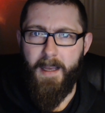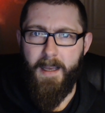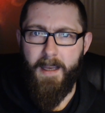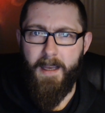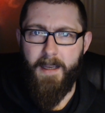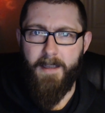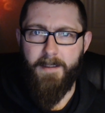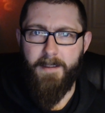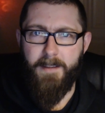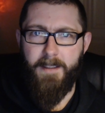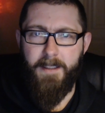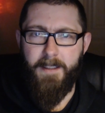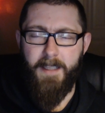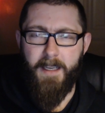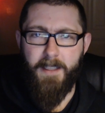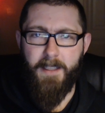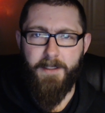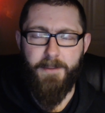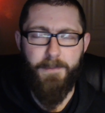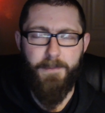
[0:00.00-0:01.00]
And he
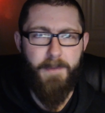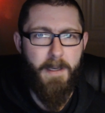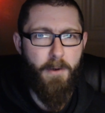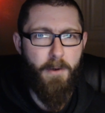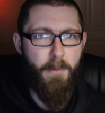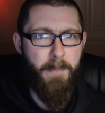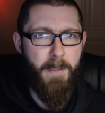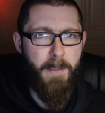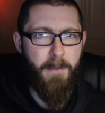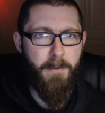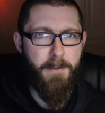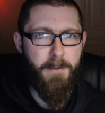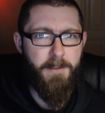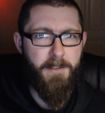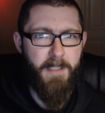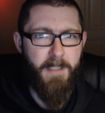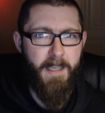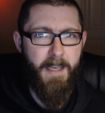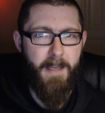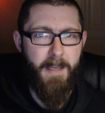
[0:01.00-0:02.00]
has Foul
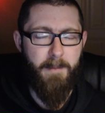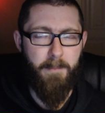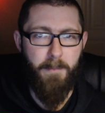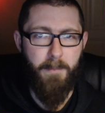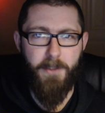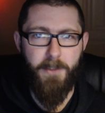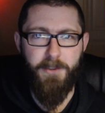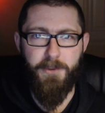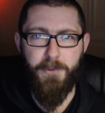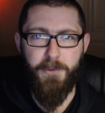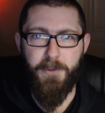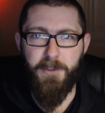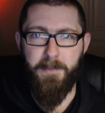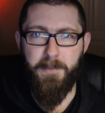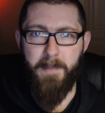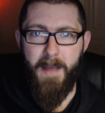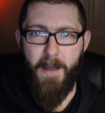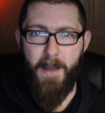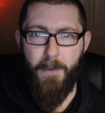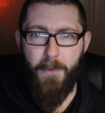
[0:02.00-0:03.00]
Appearance and
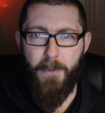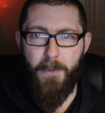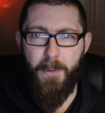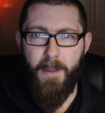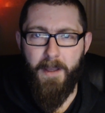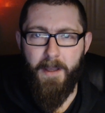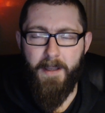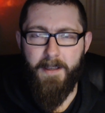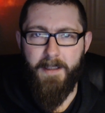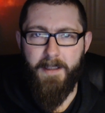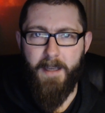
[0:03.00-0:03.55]
Monstrous Mouth.